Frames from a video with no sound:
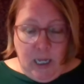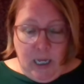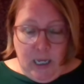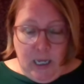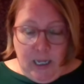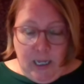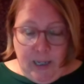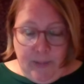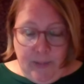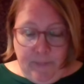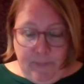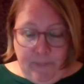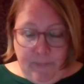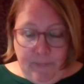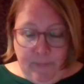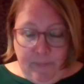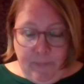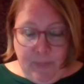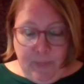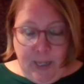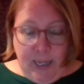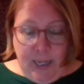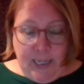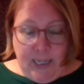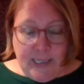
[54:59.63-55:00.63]
Um,
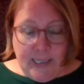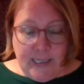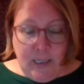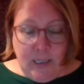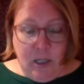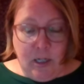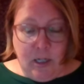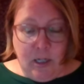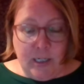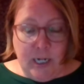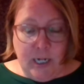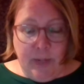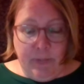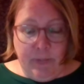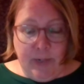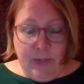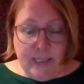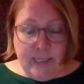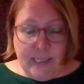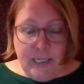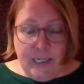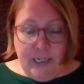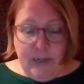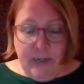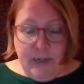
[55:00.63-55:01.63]
as a longtime
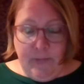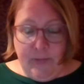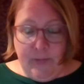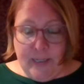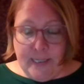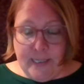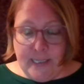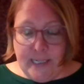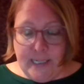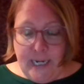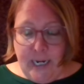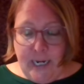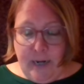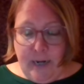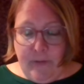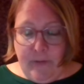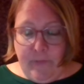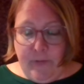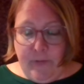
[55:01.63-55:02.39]
resident of the state,